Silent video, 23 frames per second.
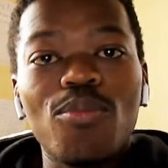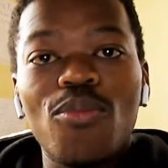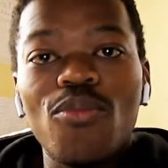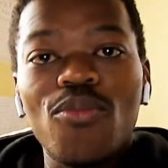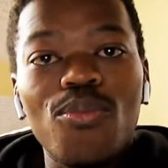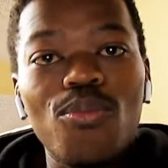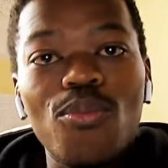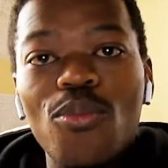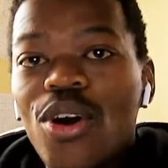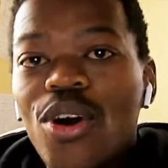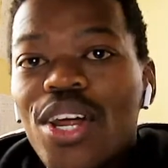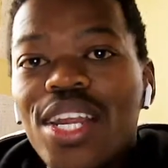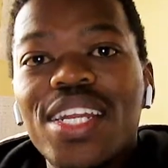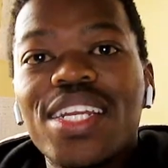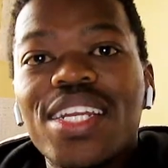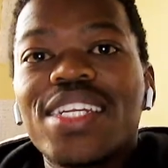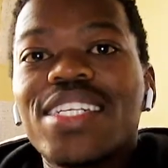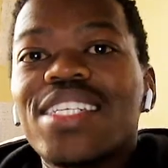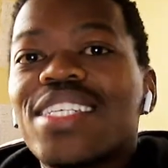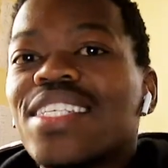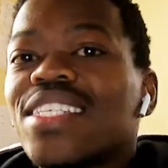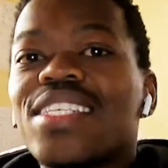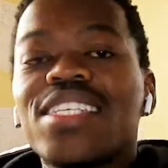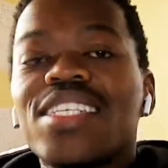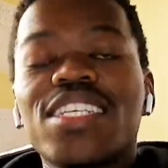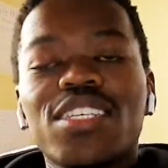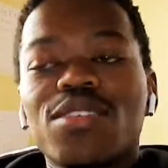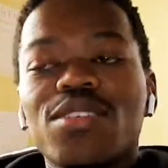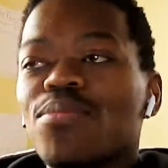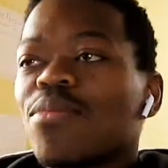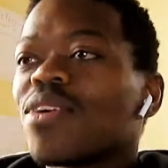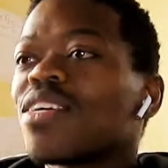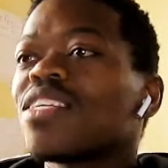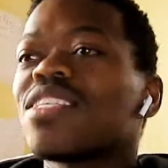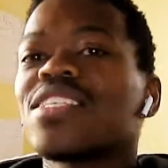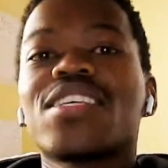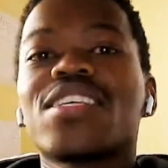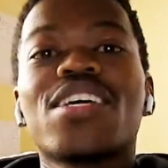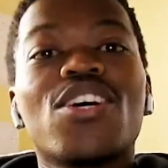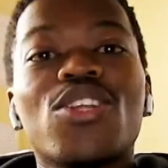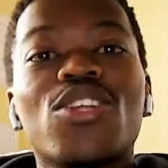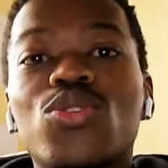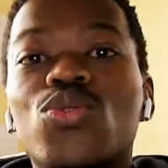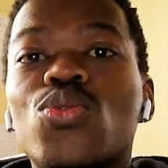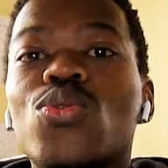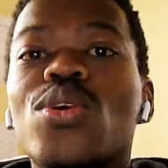more than 6
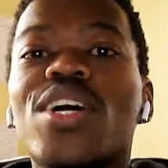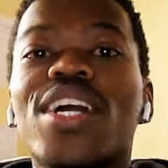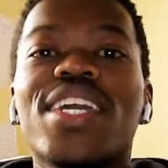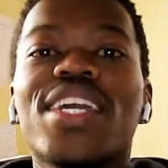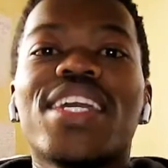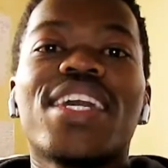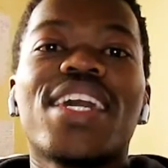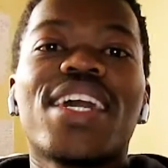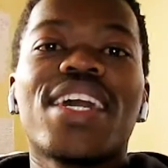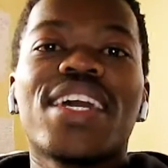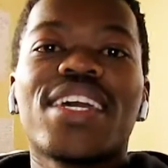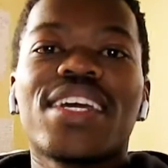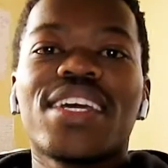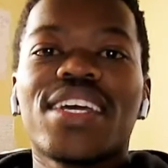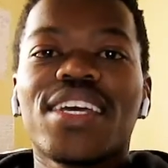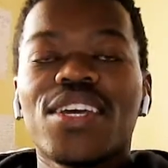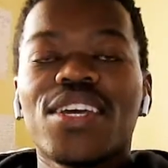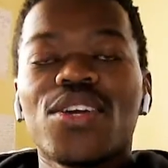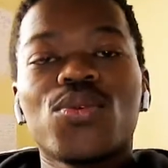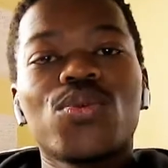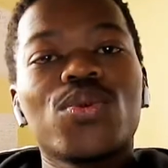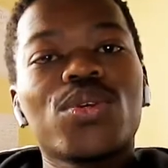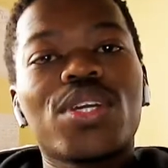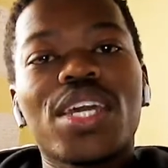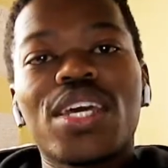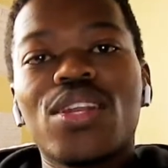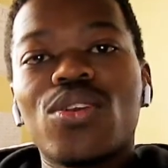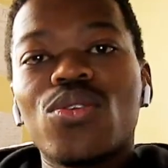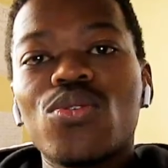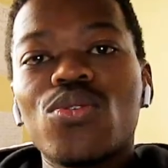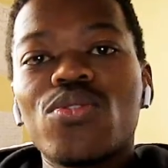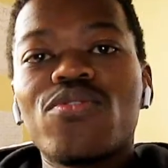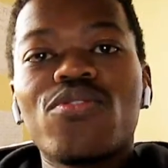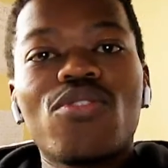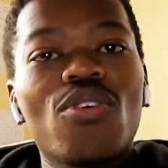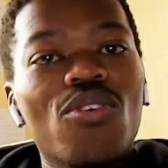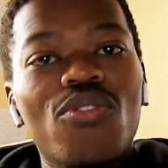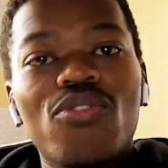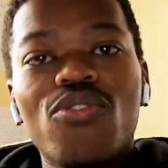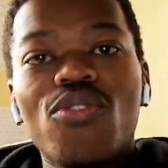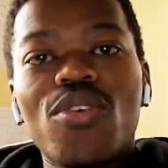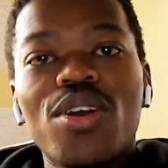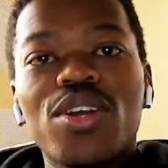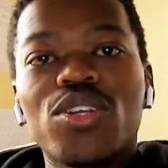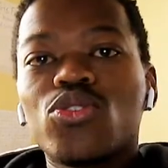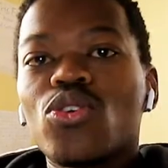months to a year. You can look for
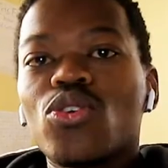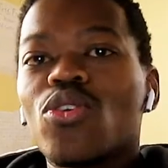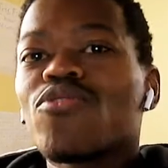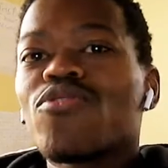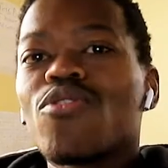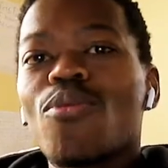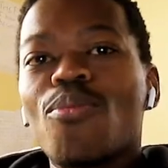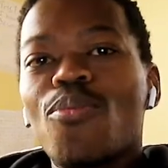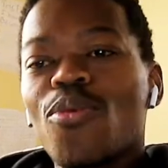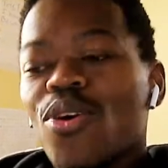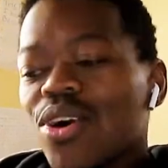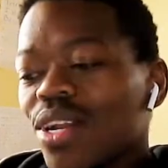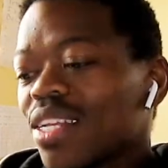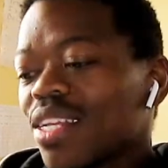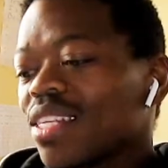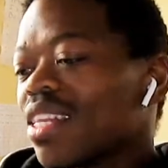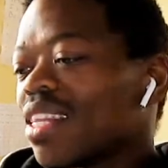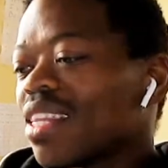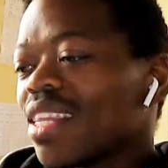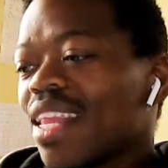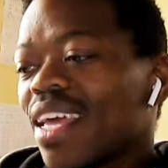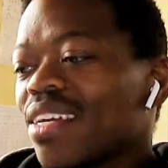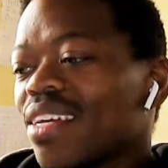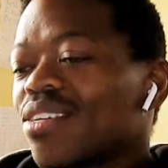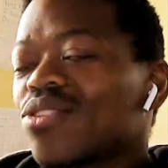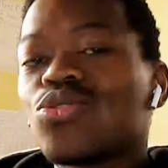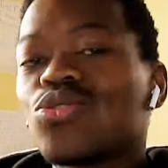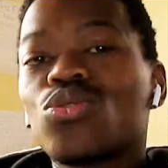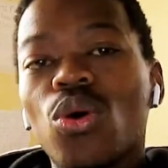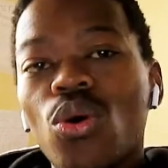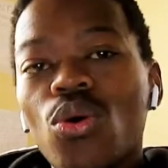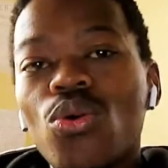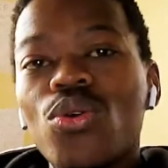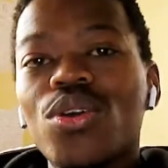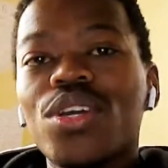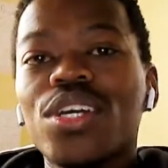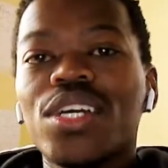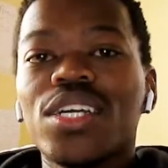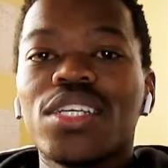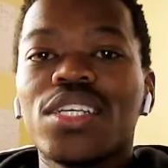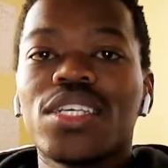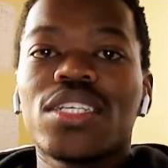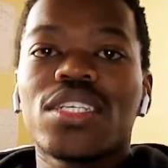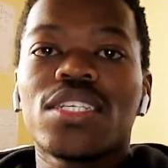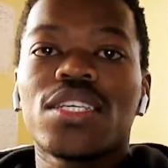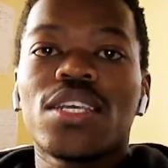a job for more than like 2
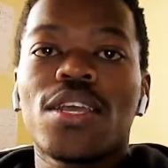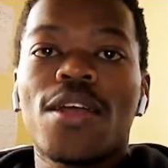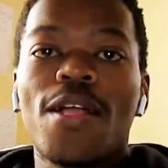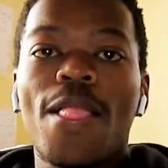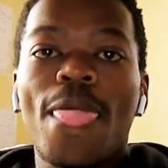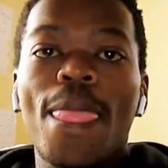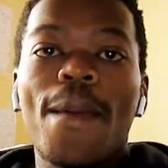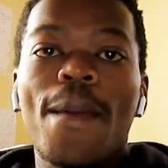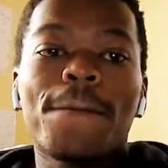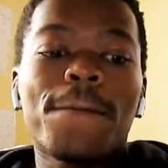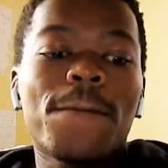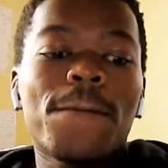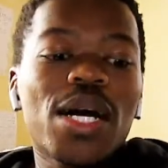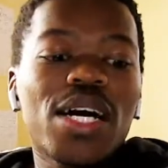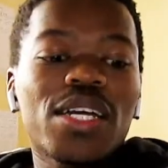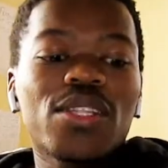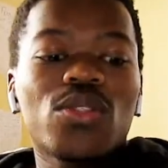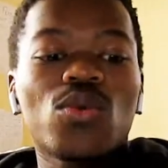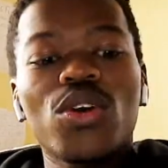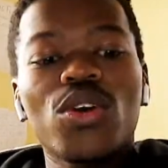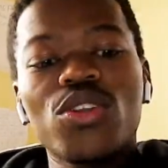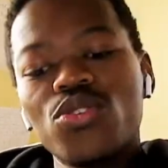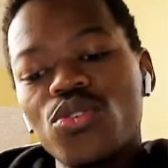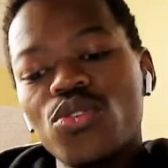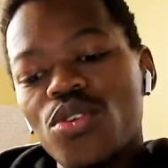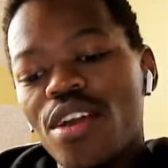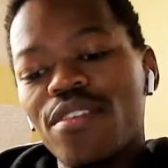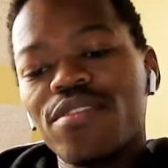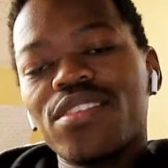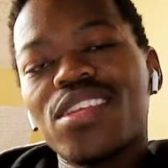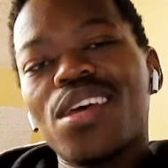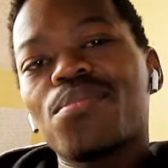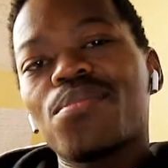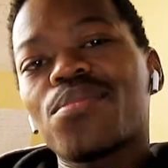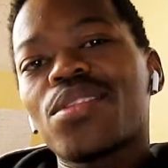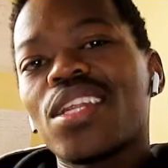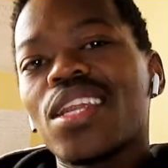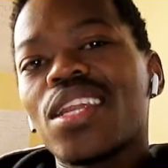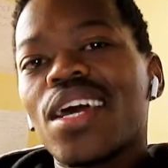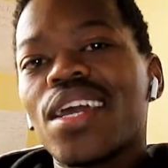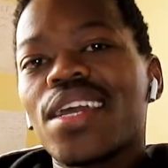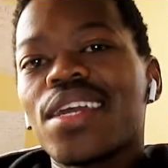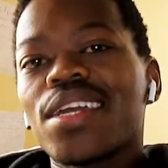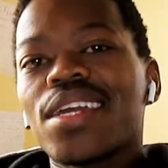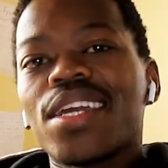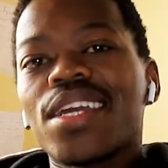years. But when you have something
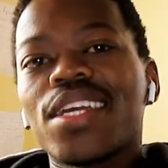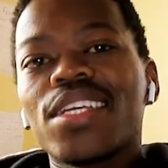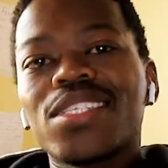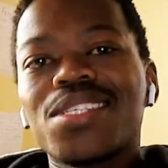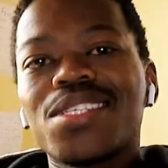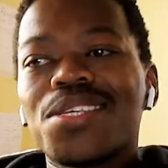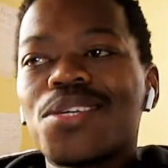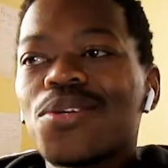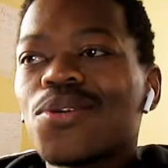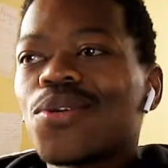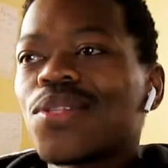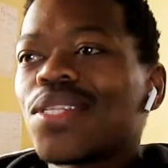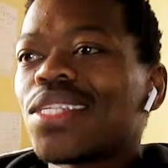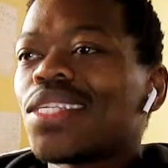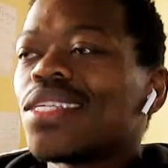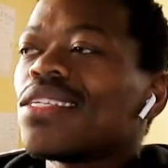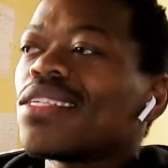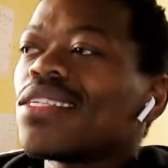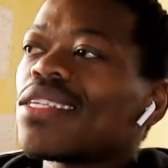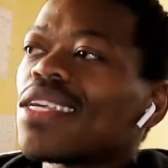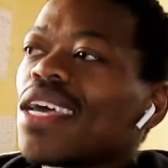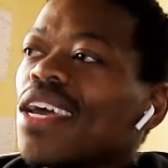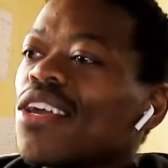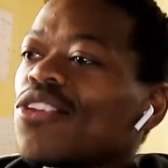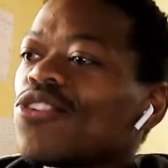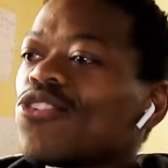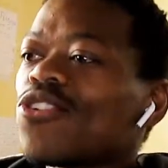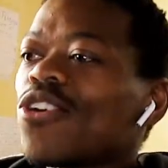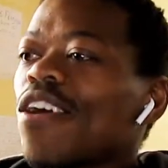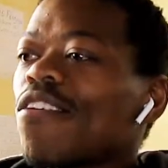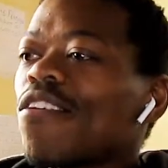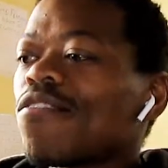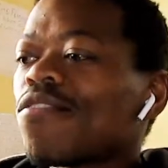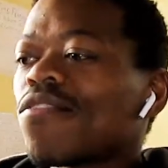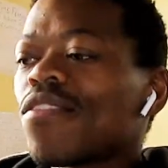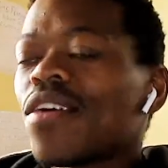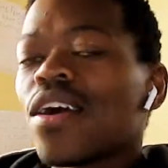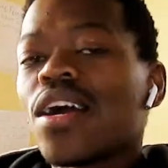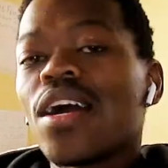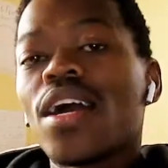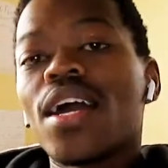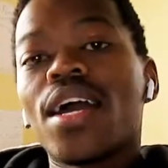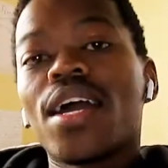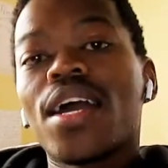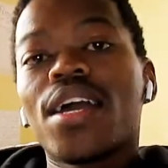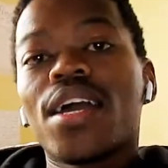like EasyEquities and you have
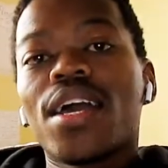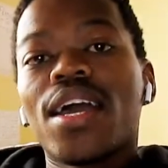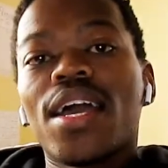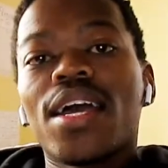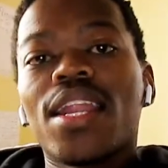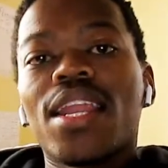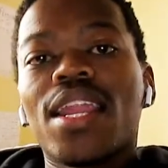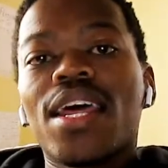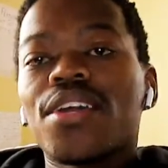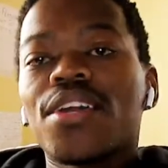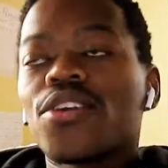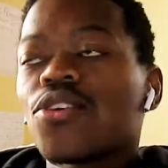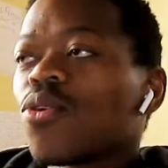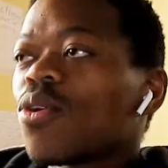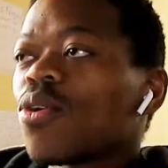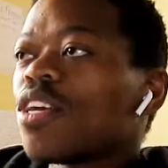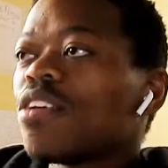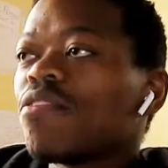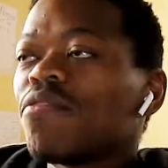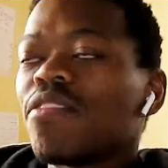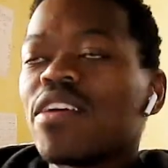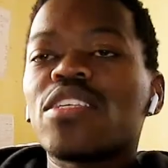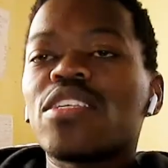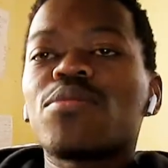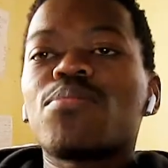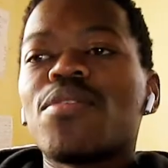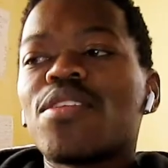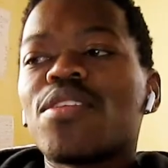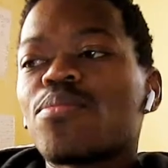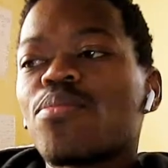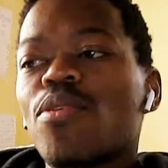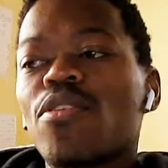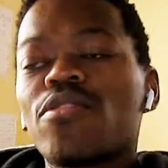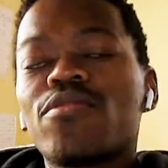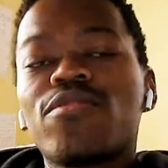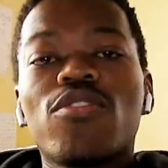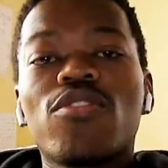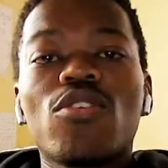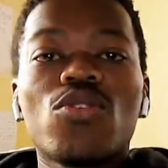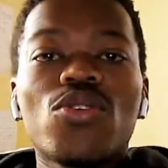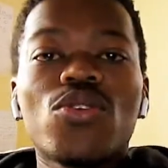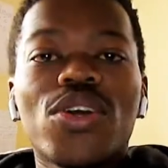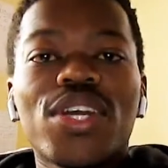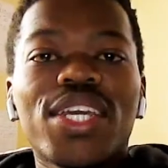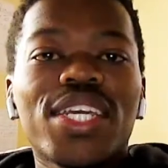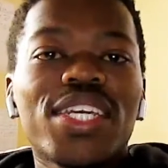like your investment
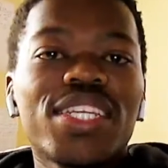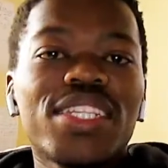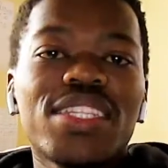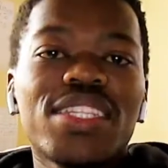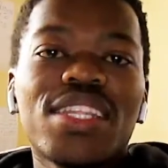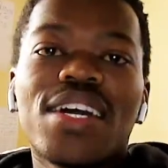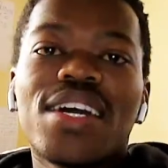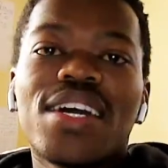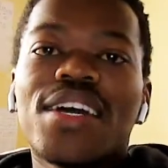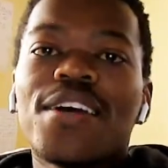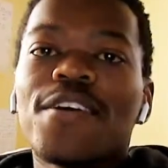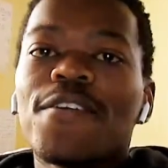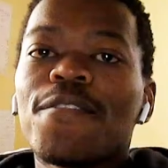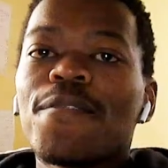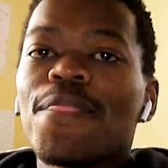portfolio in there,